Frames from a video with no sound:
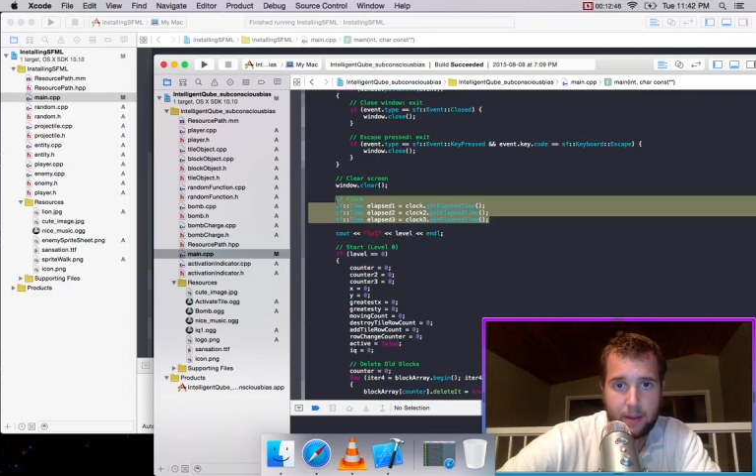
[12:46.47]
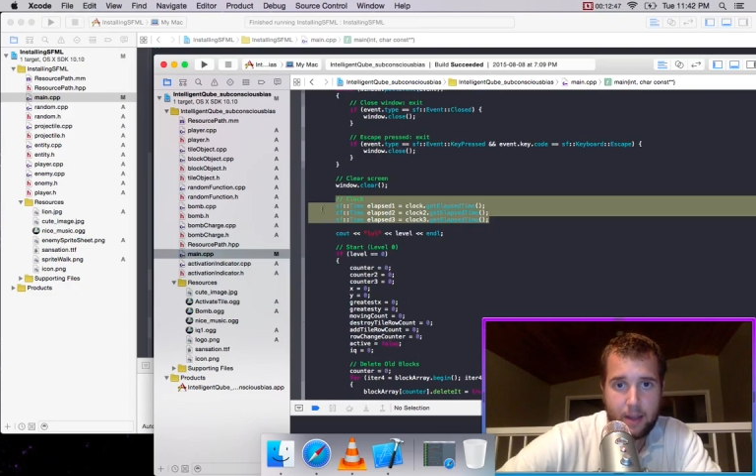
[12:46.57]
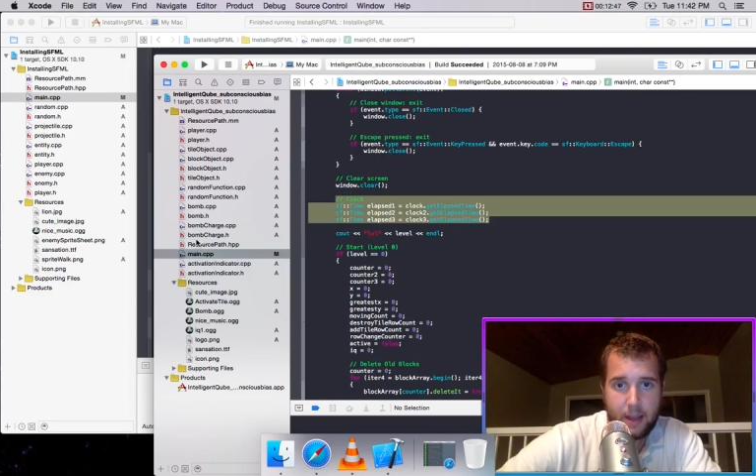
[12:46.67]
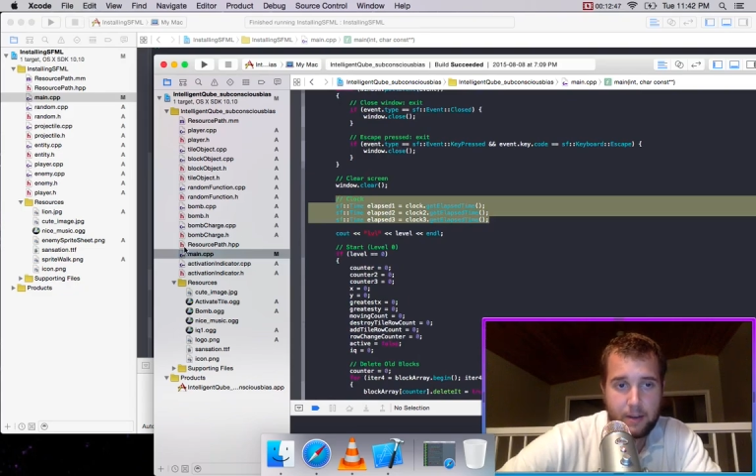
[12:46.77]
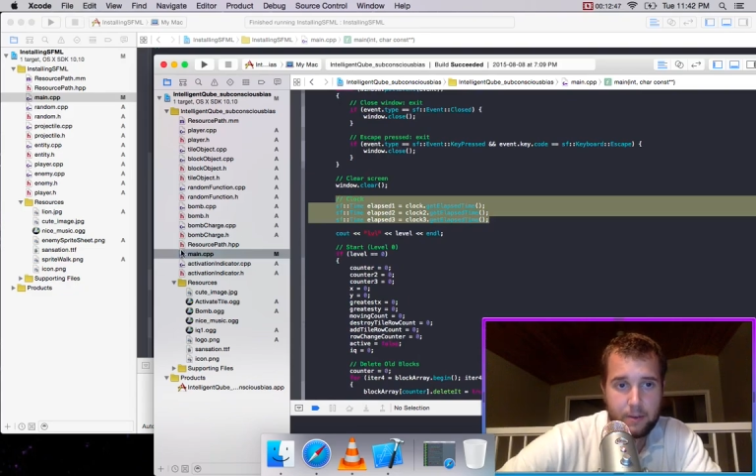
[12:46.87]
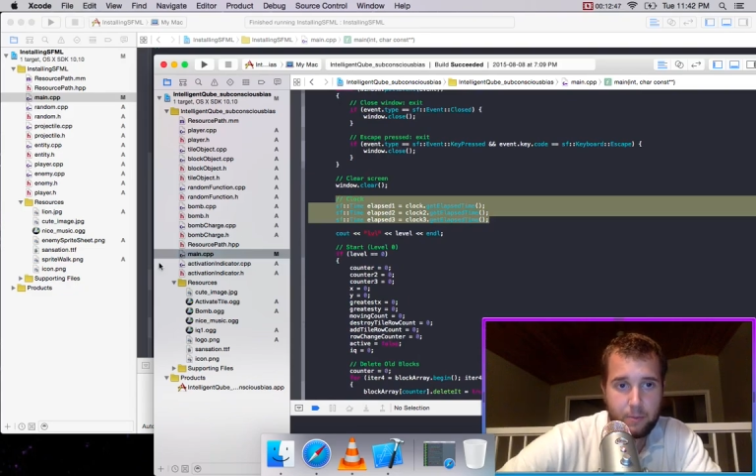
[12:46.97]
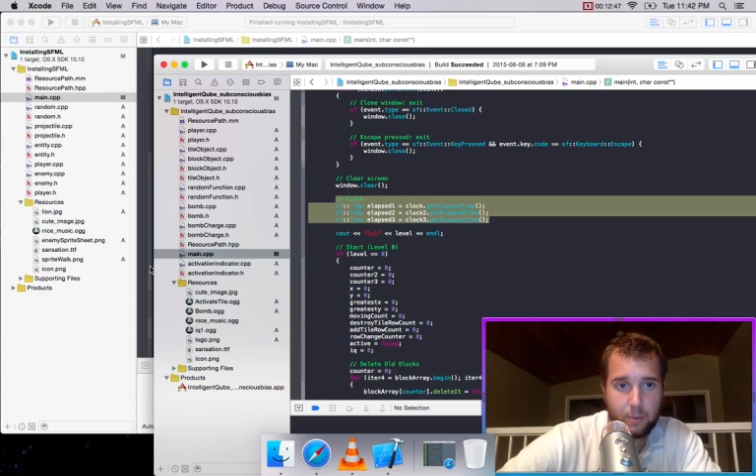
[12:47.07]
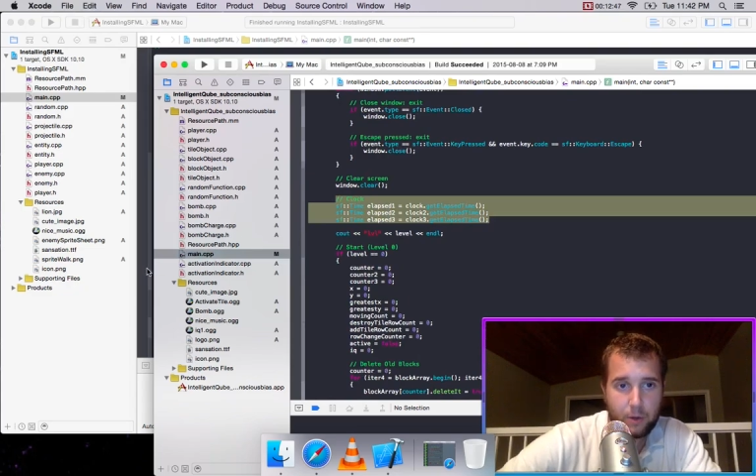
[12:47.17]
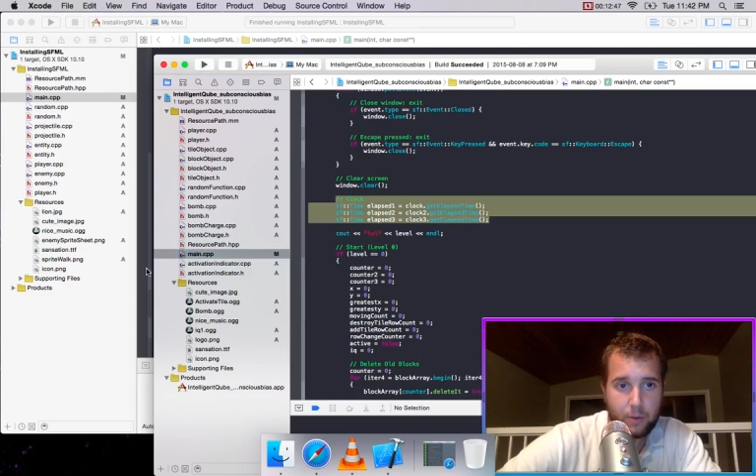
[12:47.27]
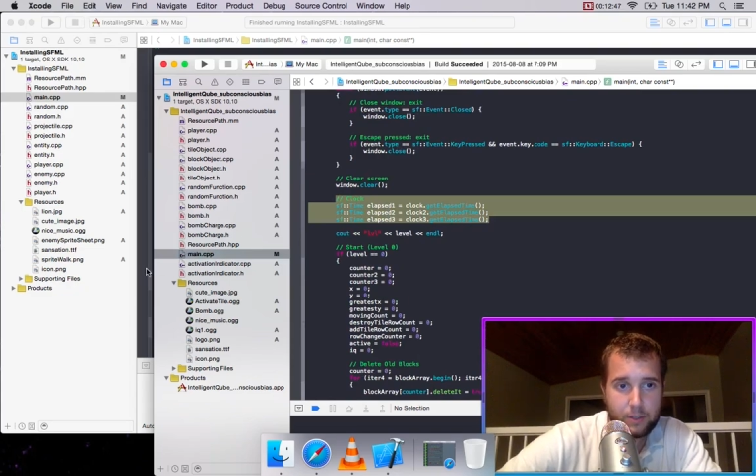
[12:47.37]
and
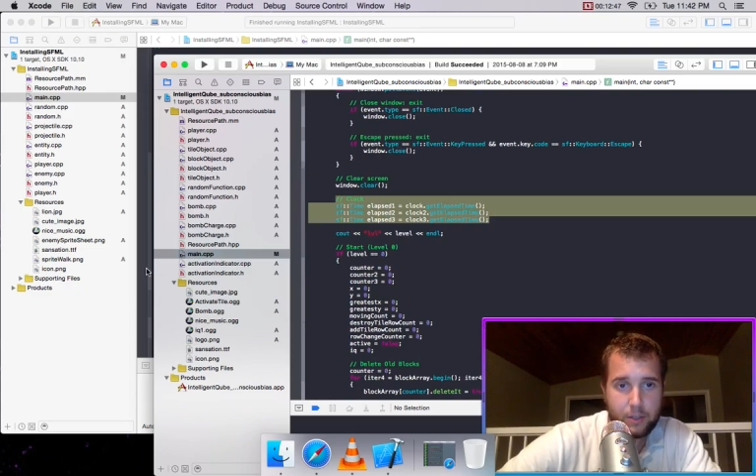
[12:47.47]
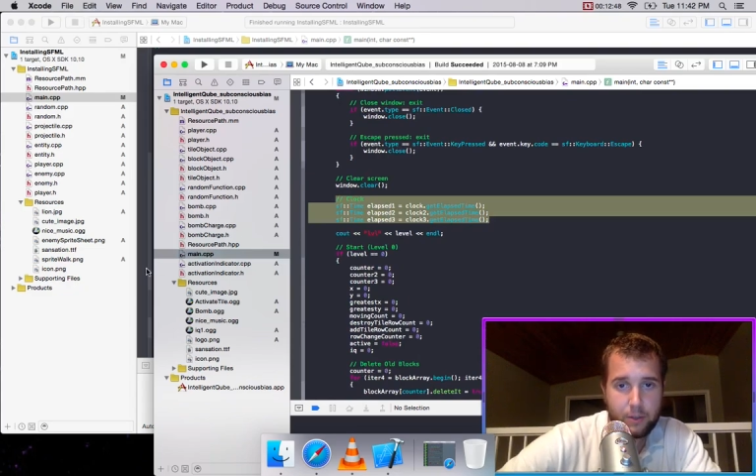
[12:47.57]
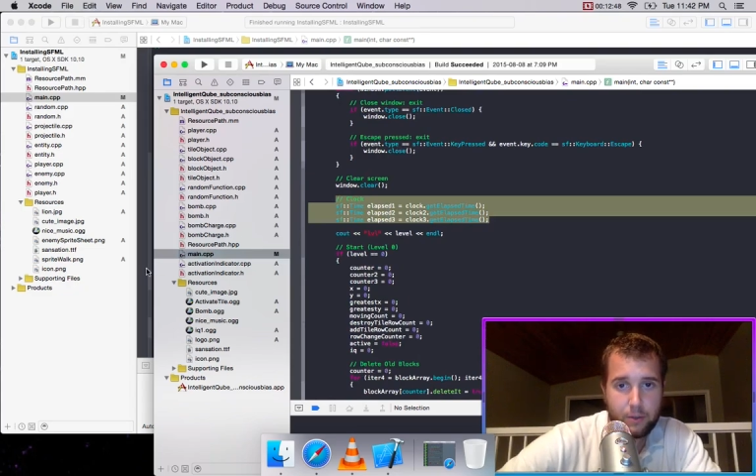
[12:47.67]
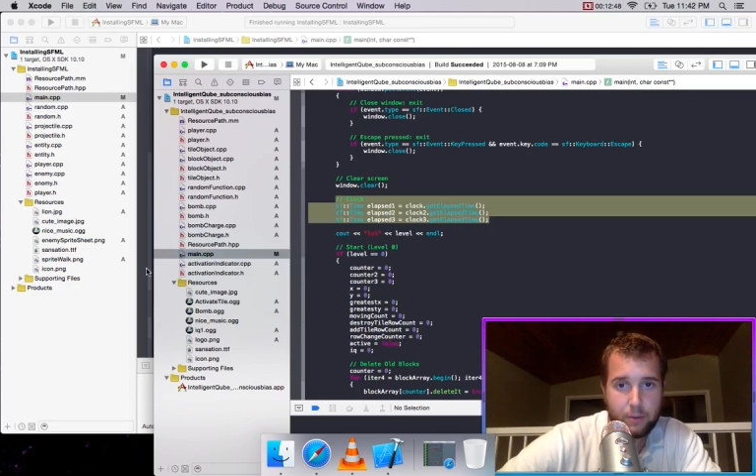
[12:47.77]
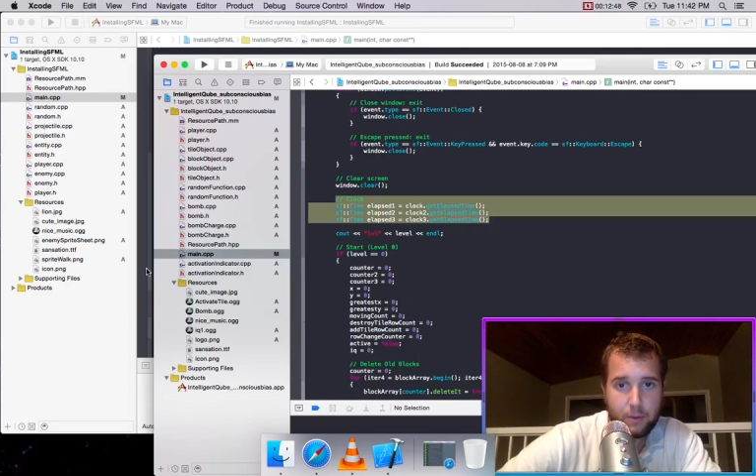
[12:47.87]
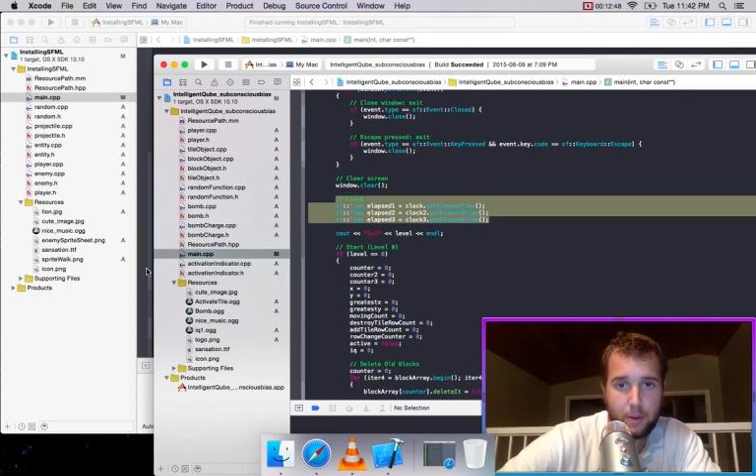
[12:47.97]
we're going to